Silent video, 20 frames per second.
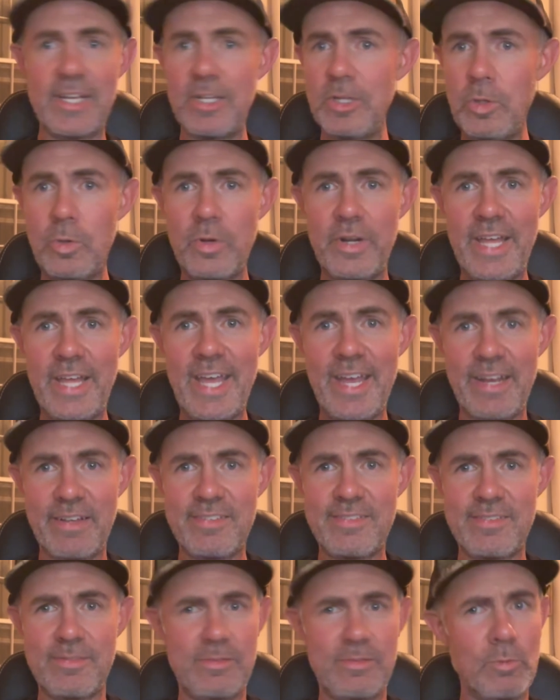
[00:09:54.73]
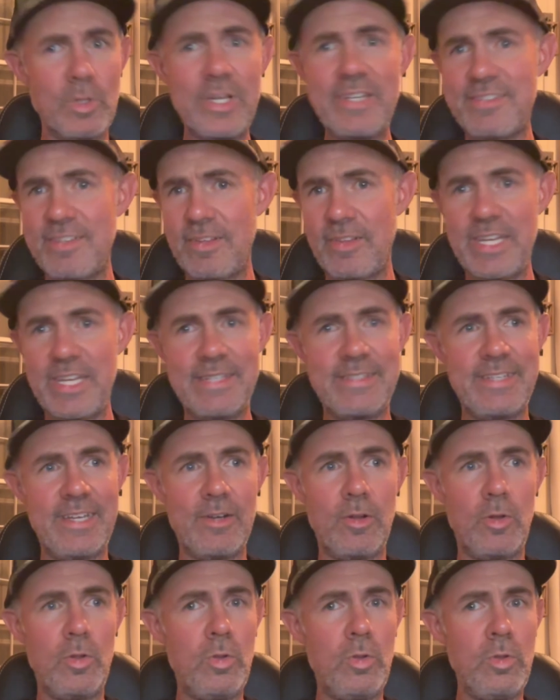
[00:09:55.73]
Lord X recently
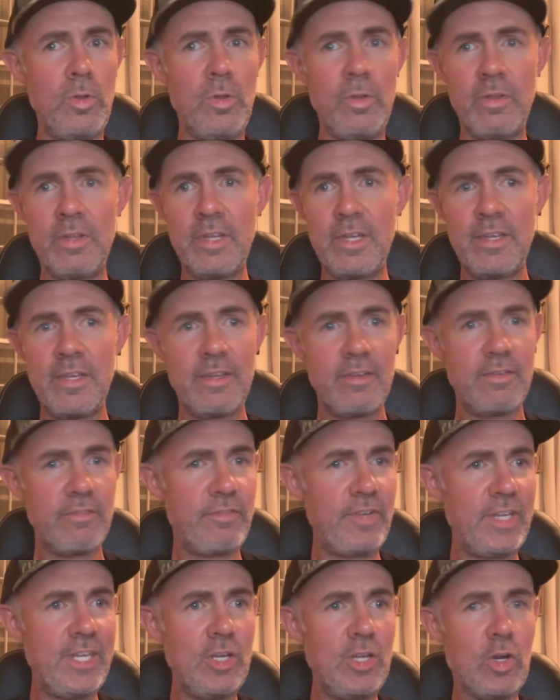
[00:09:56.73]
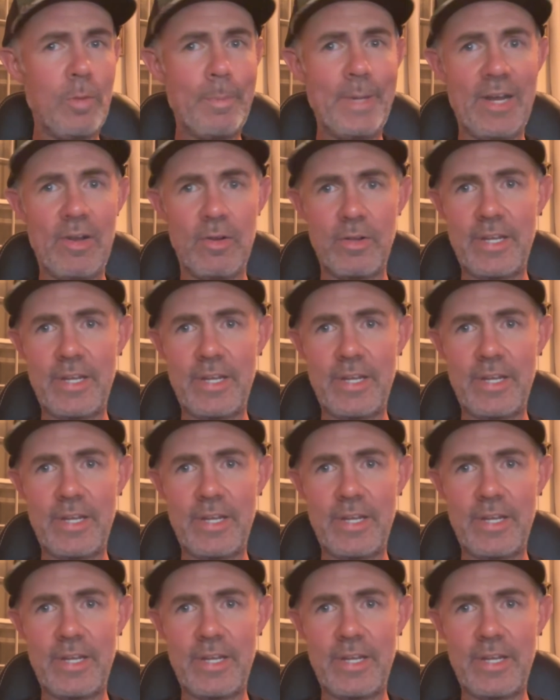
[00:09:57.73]
did a whole video about